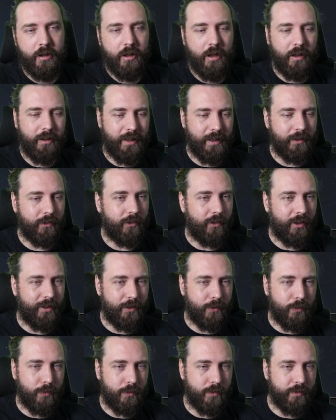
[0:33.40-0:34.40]
And that's like
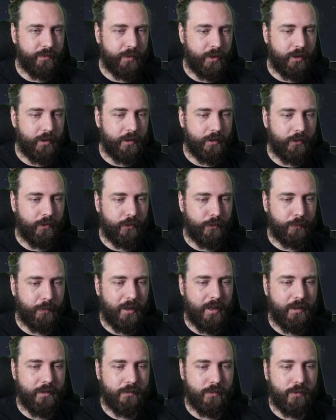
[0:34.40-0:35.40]
all the variants as
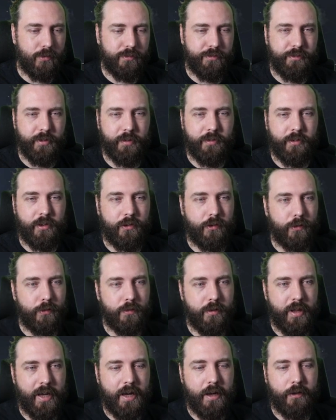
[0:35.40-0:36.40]
well. They're all
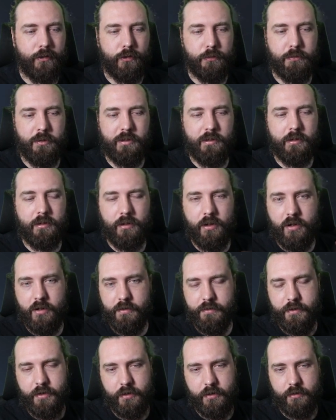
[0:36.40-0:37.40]
52,000, where a lot
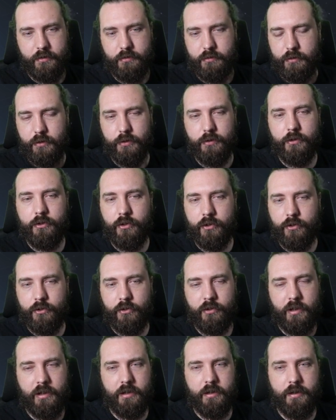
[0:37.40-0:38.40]
of the cruisers
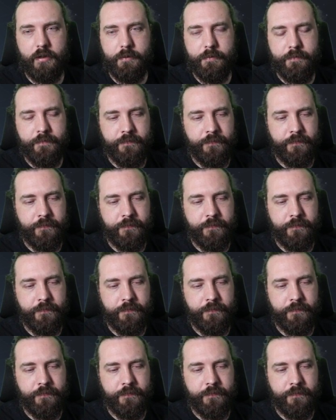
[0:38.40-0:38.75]
sit at,